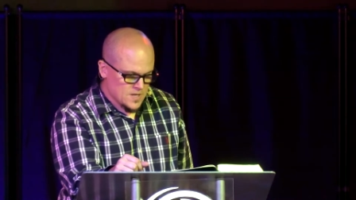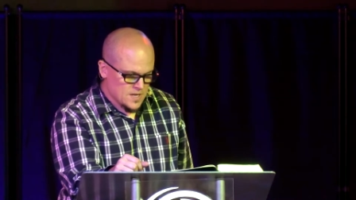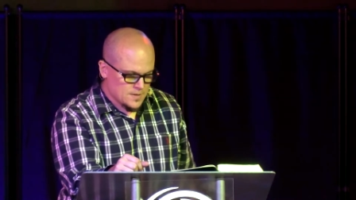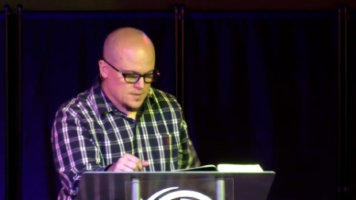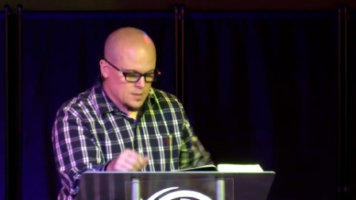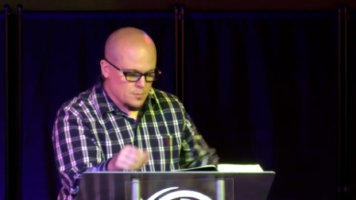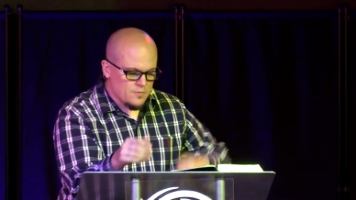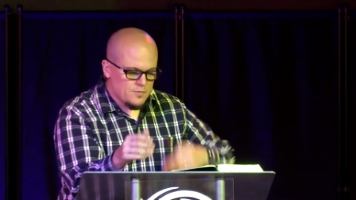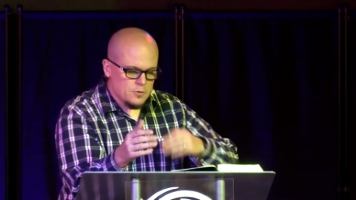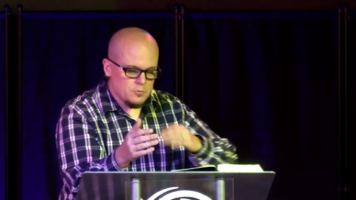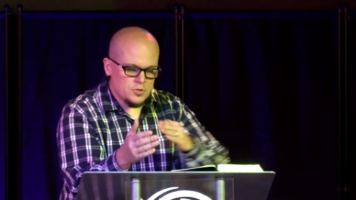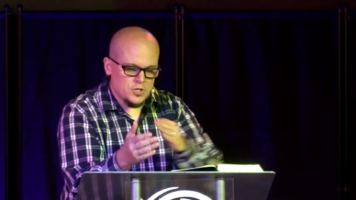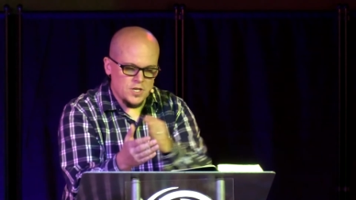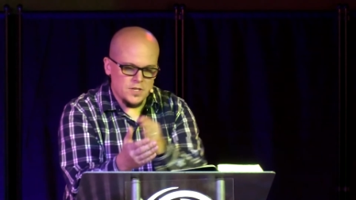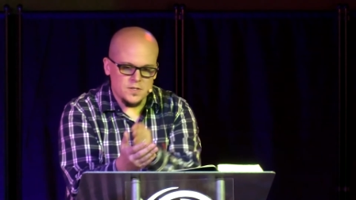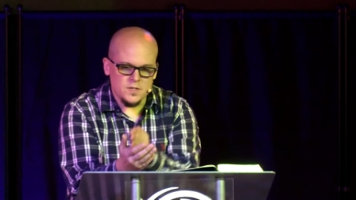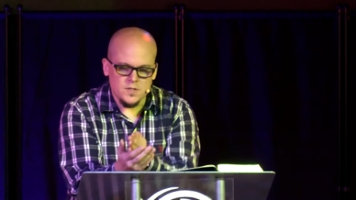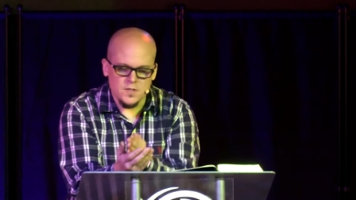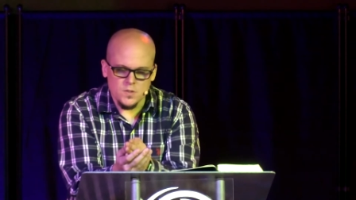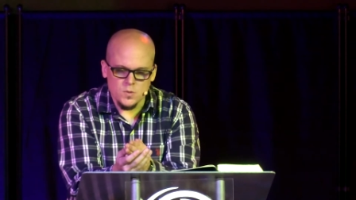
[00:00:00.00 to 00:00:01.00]
Some of you,
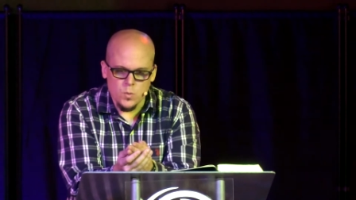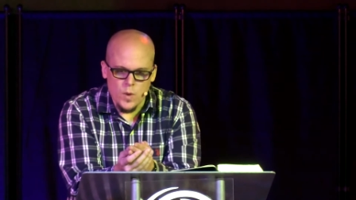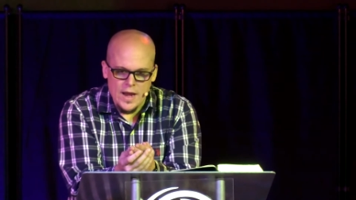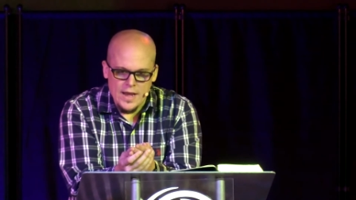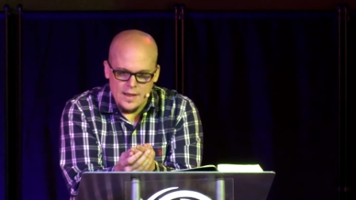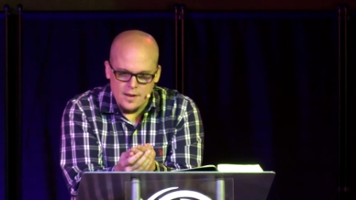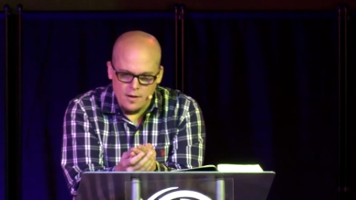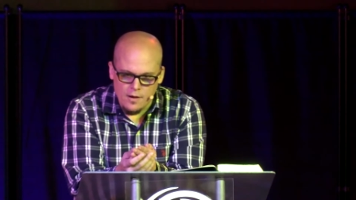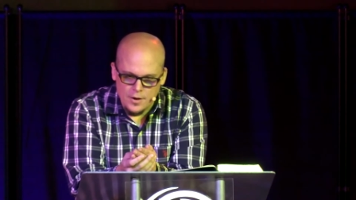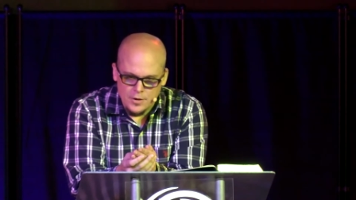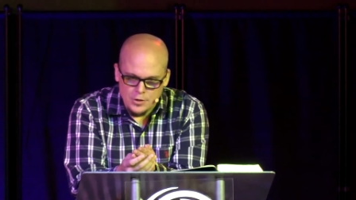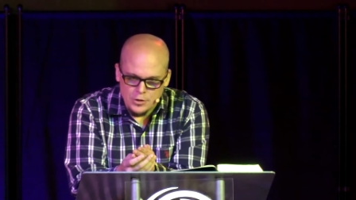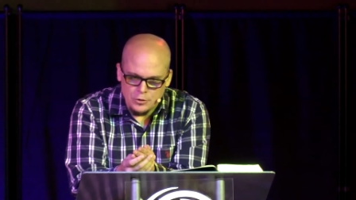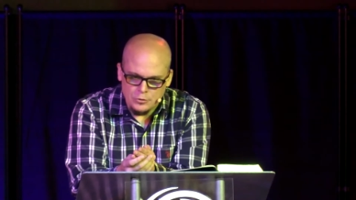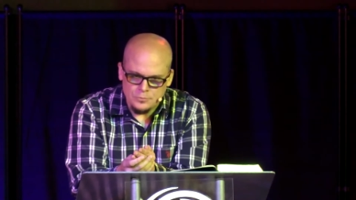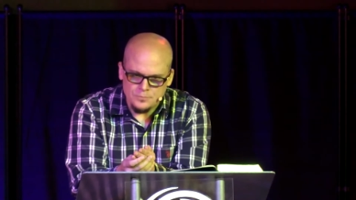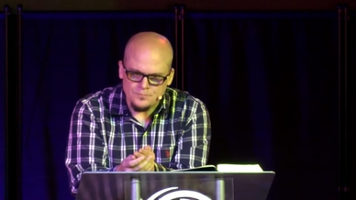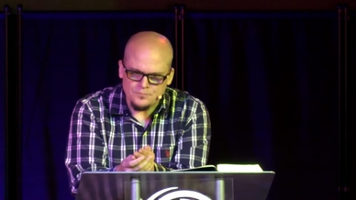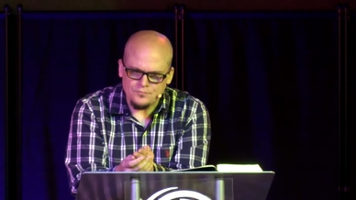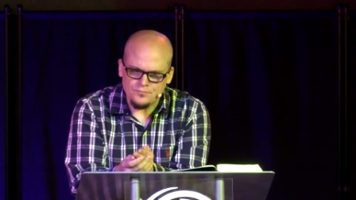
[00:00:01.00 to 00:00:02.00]
Jesus is waiting on
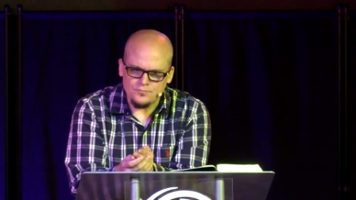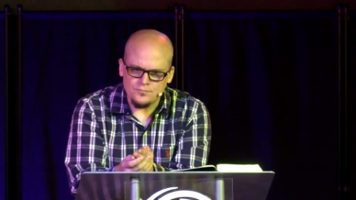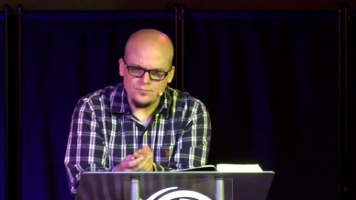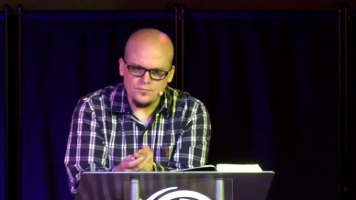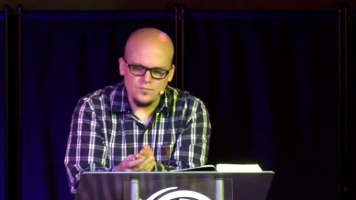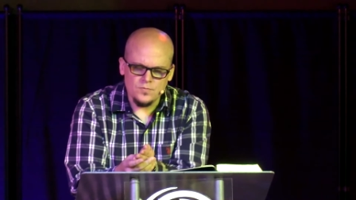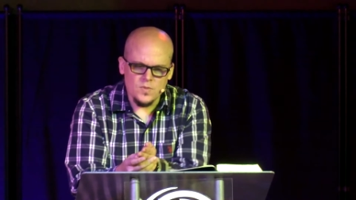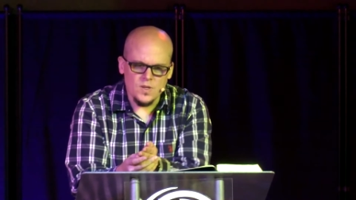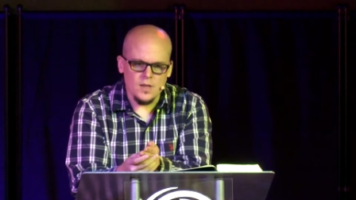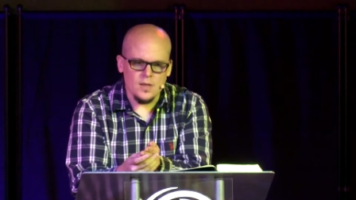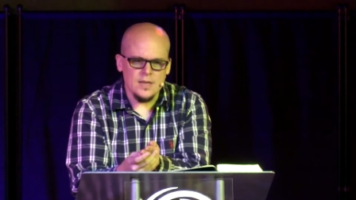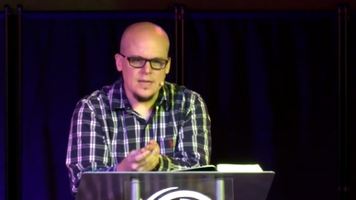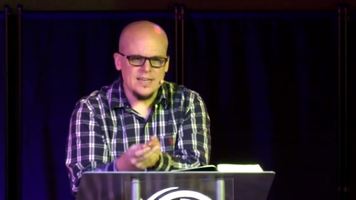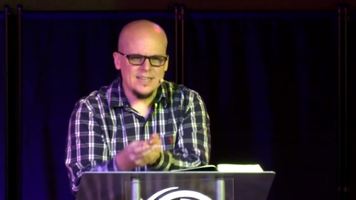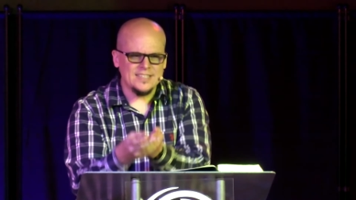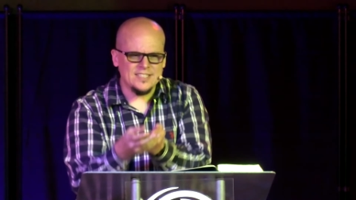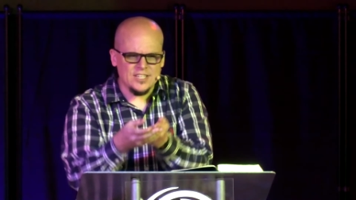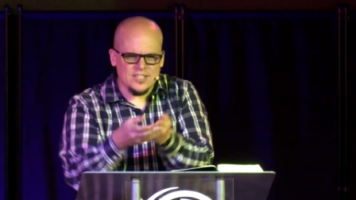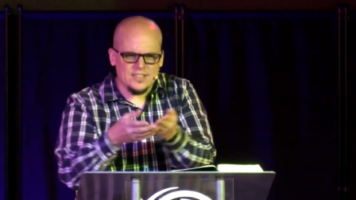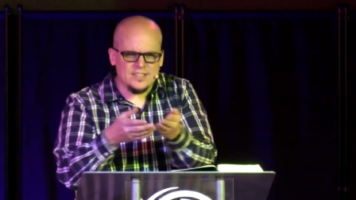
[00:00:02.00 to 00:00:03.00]
you
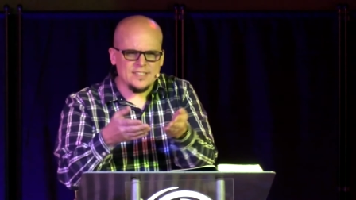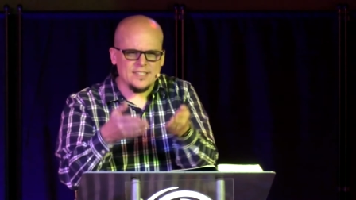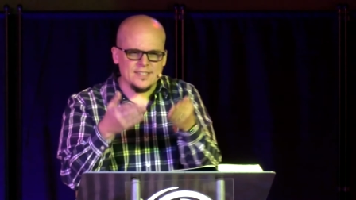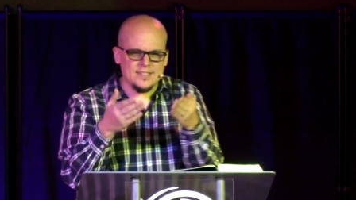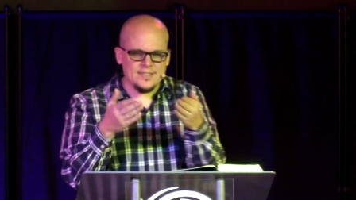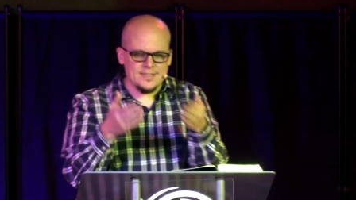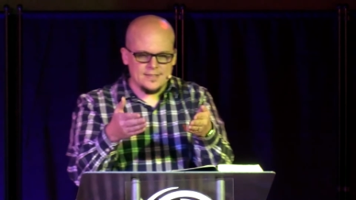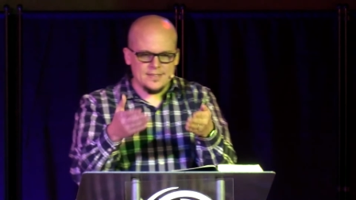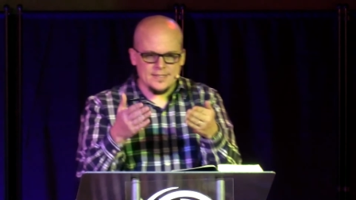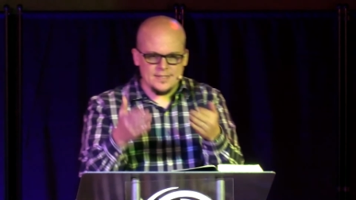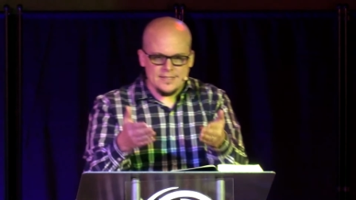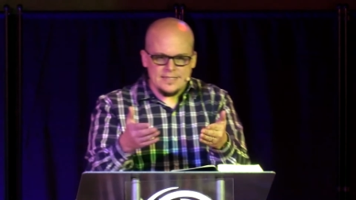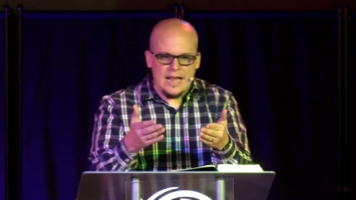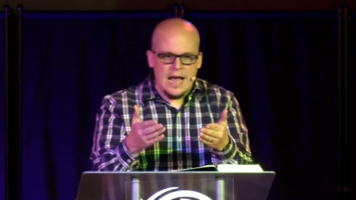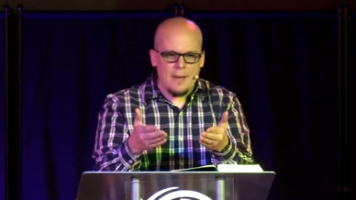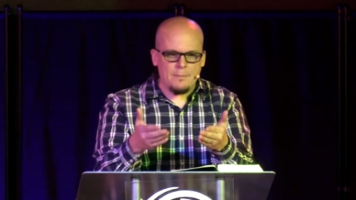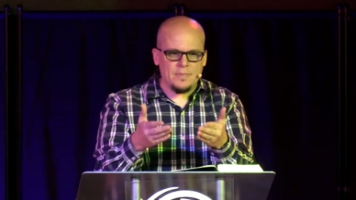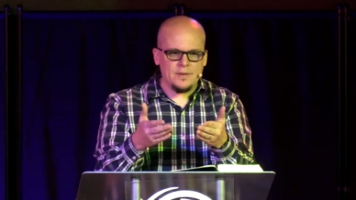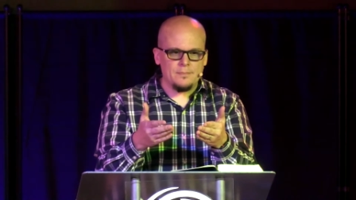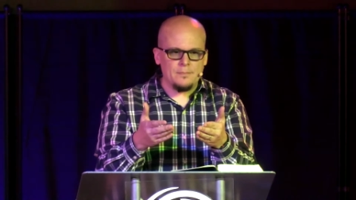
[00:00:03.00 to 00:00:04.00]
to
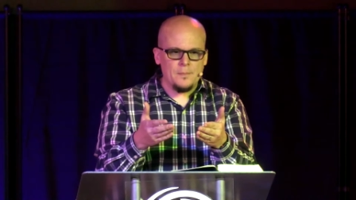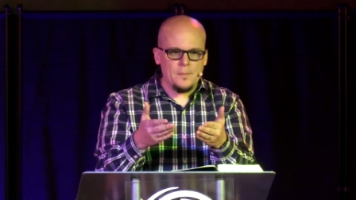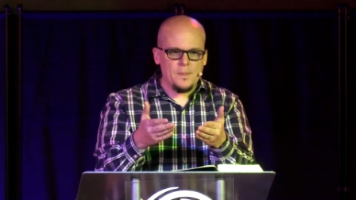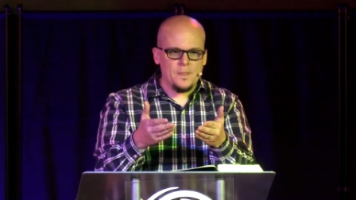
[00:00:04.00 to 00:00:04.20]
stop